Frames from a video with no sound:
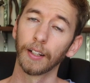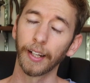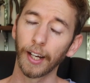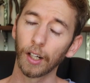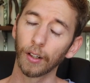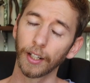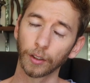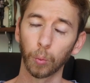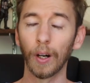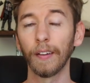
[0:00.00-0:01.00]
Now
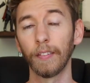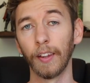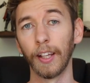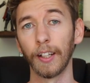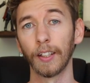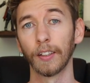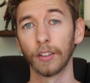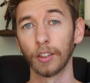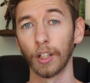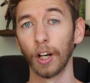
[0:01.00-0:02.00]
it's one thing
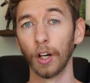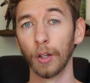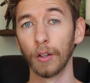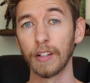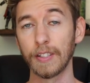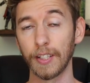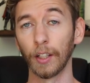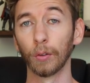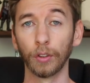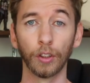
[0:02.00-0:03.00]
to go
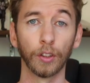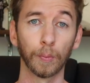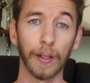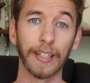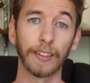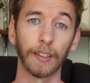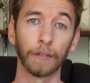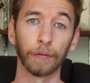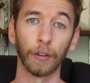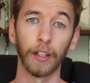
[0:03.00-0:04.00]
single use
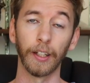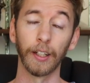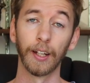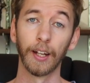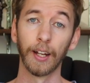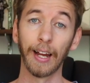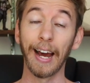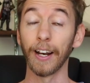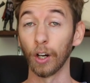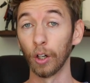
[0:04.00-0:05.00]
plastic free
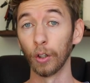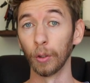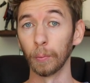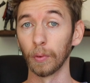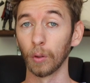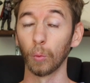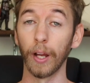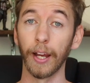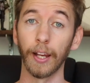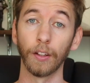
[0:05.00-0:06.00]
at home
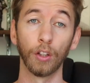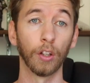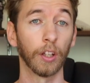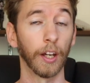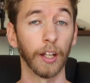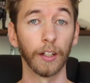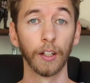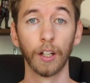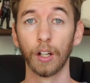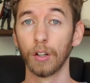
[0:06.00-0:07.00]
where you can
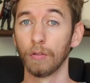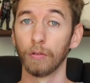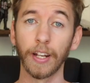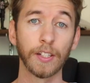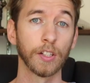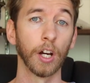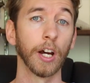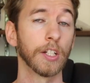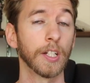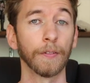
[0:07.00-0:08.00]

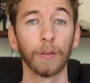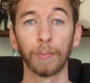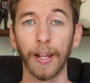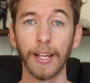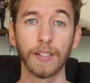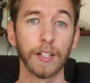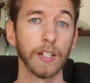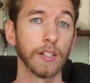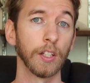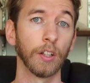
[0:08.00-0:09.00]
research different
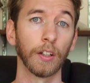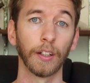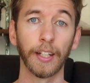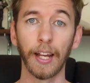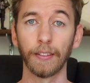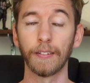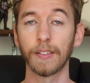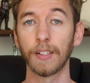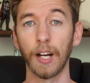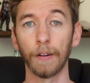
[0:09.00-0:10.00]
places that you can get
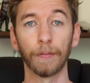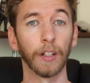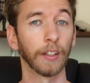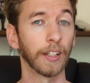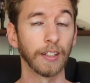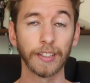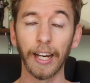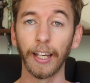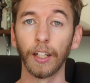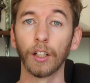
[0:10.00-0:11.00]
stuff in
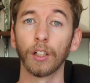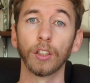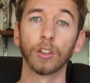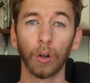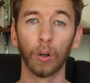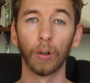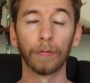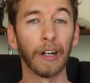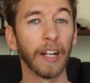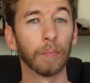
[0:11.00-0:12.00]
containers or
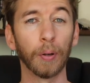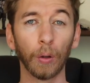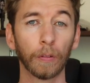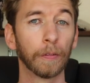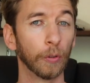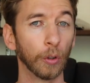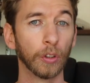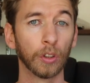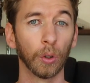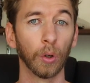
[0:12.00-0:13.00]
find bulk
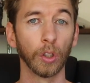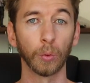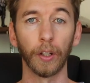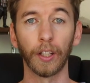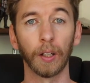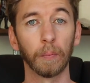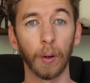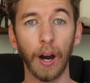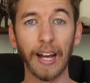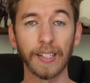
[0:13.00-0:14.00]
food stores where you can
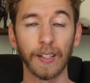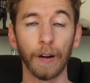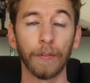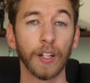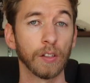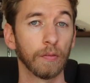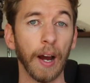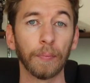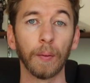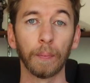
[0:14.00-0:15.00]
buy stuff that isn't
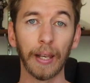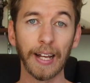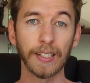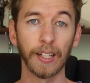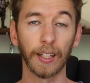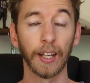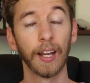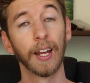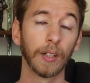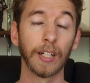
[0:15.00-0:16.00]
wrapped in plastic.
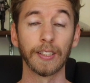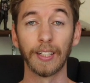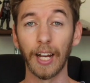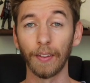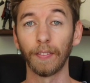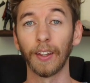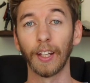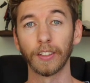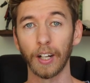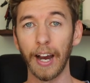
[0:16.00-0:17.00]
It's another thing
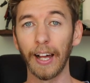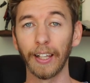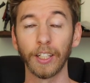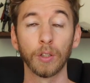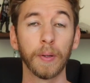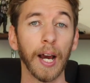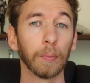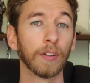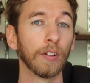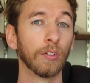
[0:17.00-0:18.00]
entirely to be
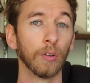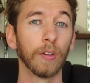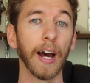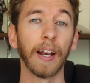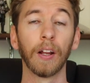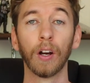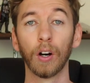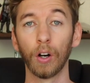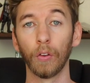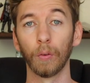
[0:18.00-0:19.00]
able to do that
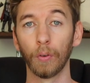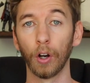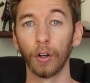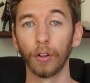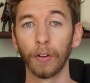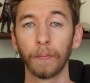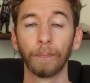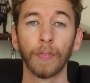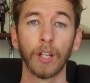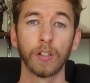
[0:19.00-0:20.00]
on the road.
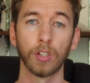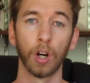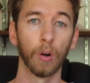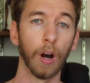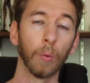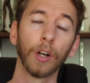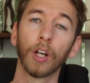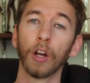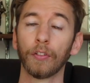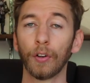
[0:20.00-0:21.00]
So I want to
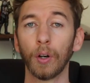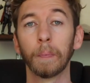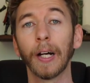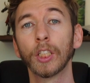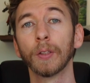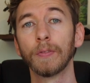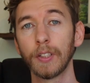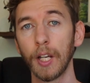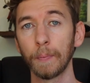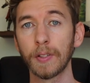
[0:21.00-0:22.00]
go through a bunch of
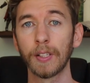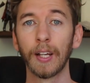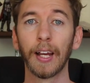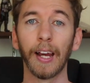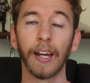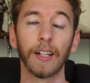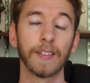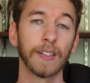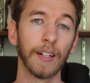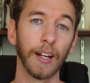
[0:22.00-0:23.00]
tips and
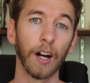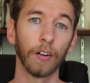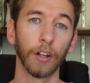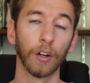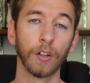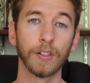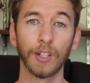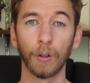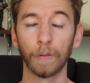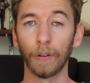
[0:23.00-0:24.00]
scenarios
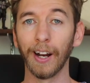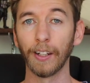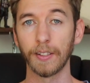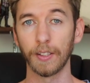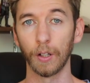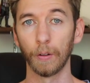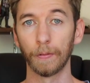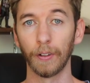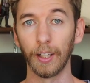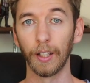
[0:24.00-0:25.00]
that you'll find
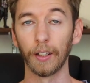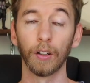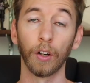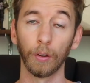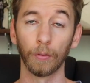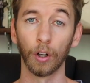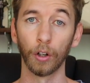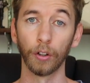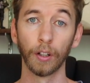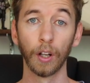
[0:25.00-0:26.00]
yourself in on the
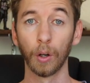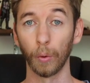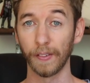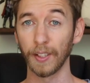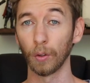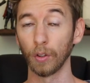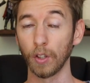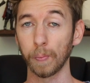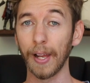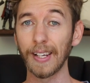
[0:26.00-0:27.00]
road with
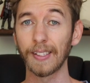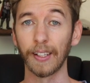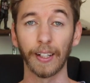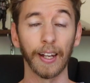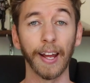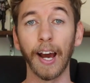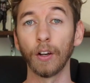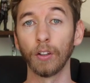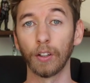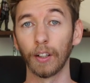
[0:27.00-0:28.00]
single-use plastic and how
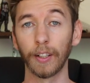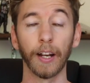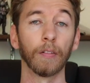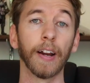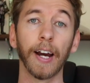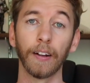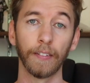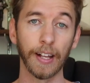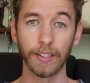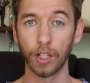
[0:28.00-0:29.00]
you can get around
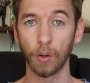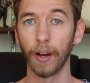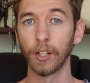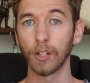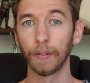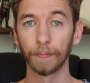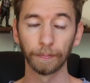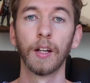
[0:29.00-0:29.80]
that situation.